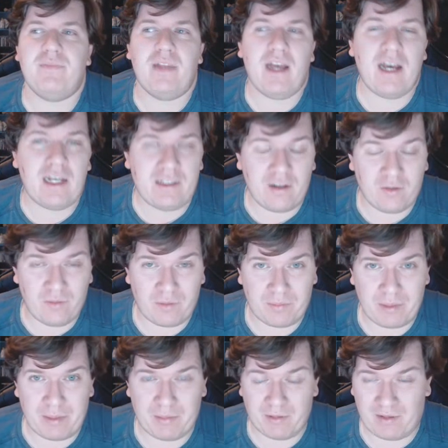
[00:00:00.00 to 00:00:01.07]
I don't want
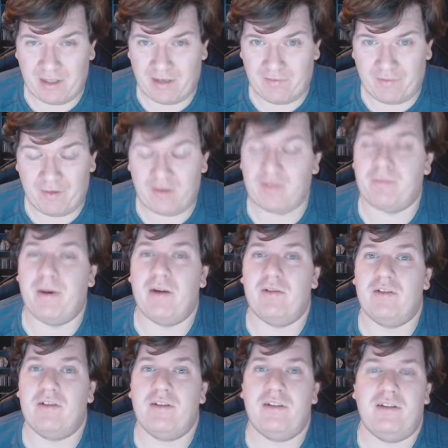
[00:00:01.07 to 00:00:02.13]
people to have Force
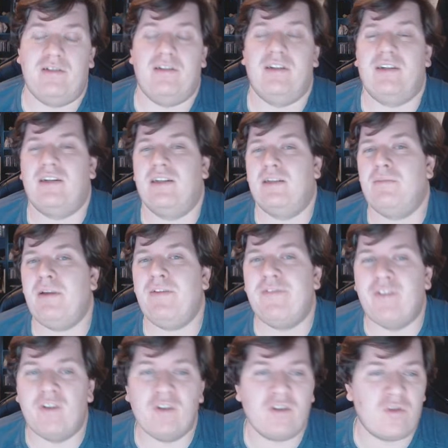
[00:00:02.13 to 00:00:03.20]
powers. There's not going to be
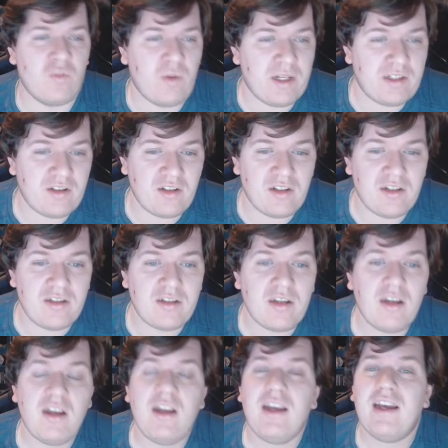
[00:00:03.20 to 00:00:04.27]
Force witches,
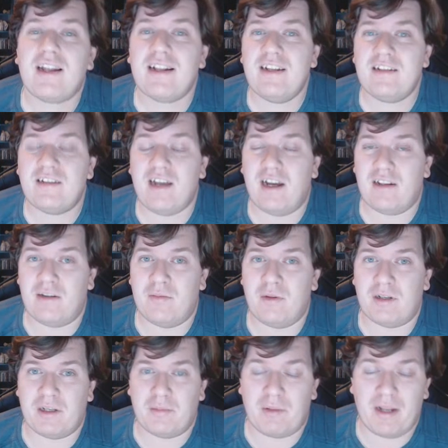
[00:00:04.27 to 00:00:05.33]
at least not
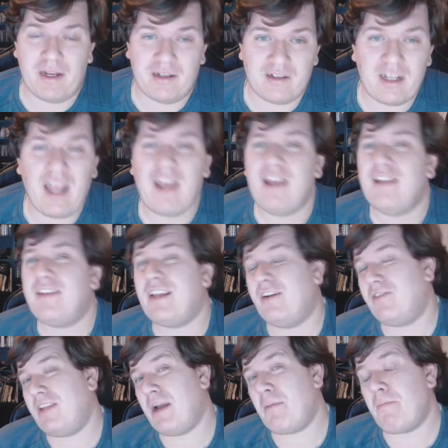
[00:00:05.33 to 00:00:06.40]
among the players.
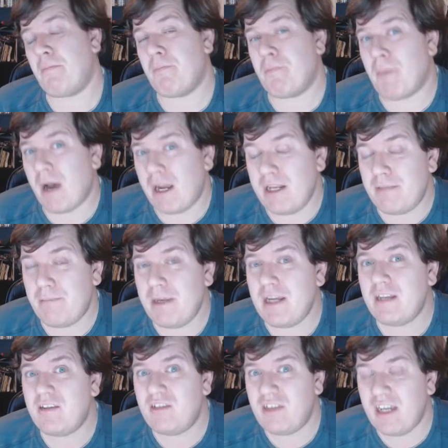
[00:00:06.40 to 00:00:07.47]
Now, there might be
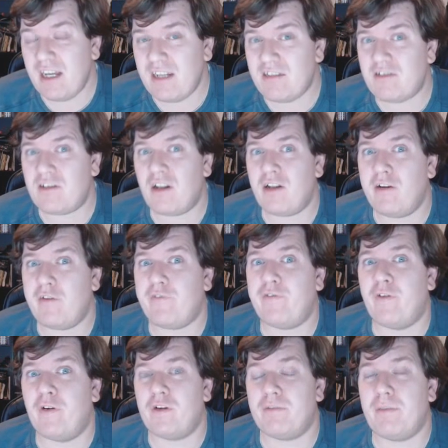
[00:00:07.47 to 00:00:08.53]
a chance to learn
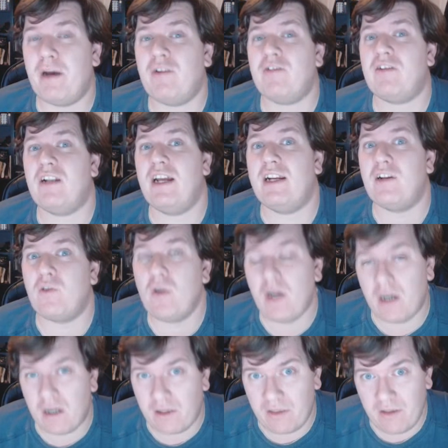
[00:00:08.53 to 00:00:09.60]
Force powers later
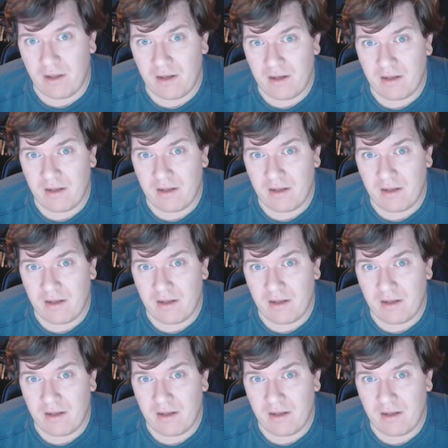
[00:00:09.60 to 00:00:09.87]
on,